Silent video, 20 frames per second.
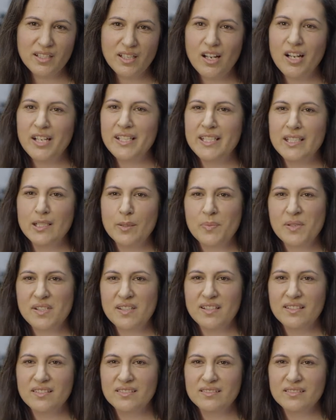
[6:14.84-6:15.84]
I get
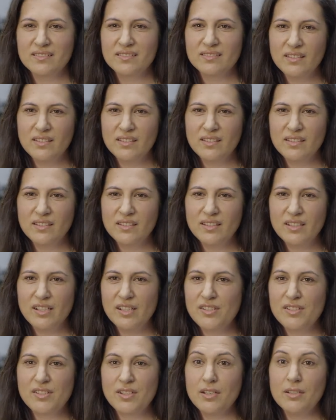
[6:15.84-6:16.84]
upset.
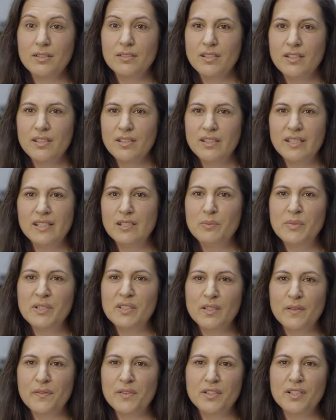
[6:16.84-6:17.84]
And so in the
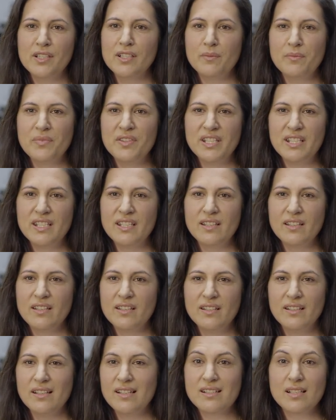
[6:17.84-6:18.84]
middle of the night, I'm thinking,
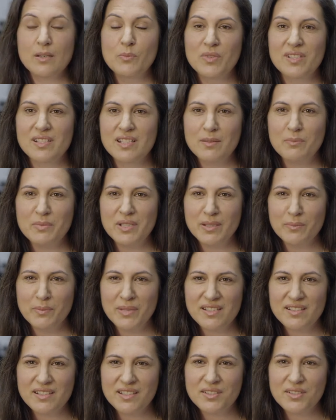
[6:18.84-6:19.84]
has someone sent me a
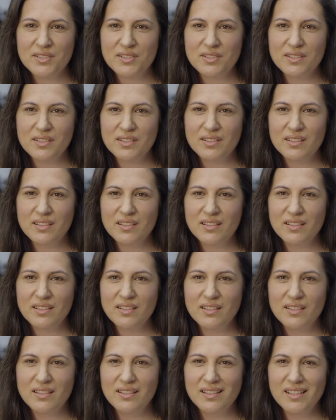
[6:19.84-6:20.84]
message?
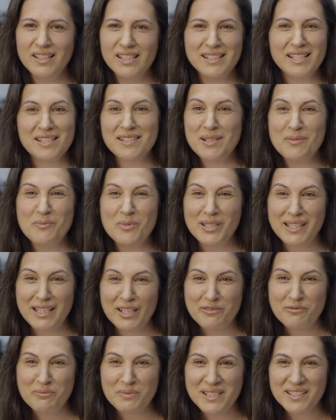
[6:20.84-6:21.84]
Does someone
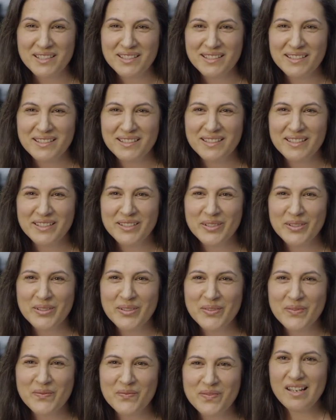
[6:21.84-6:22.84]
love me?
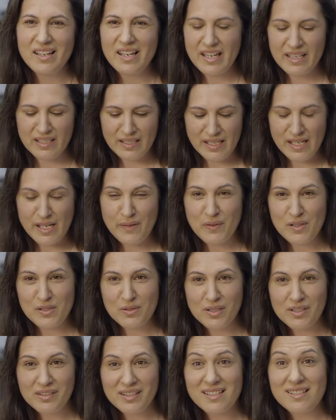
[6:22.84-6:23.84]
And if it's
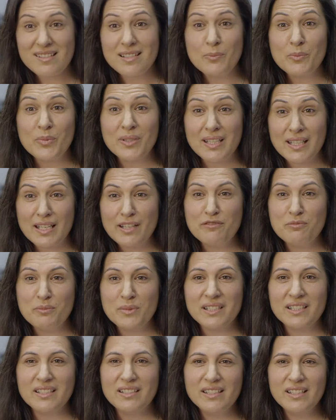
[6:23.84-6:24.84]
not the someone love
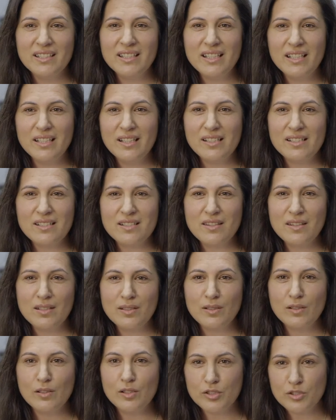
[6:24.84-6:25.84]
me, it's
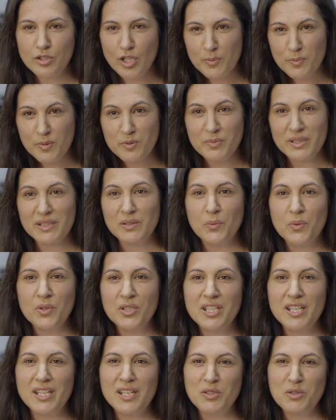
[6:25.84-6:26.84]
the dopamine
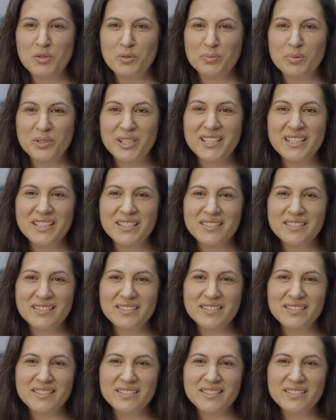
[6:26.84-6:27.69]
working in your brain.